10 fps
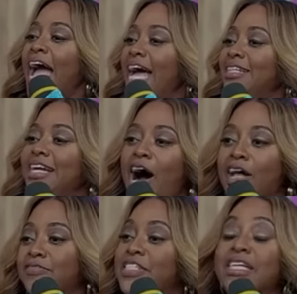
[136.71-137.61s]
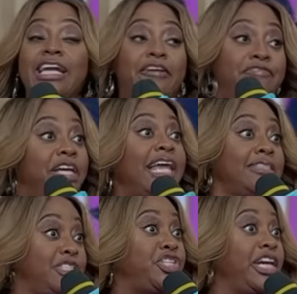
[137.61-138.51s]
And then all of a sudden I fell
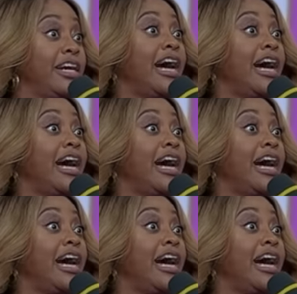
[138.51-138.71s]
out the chair.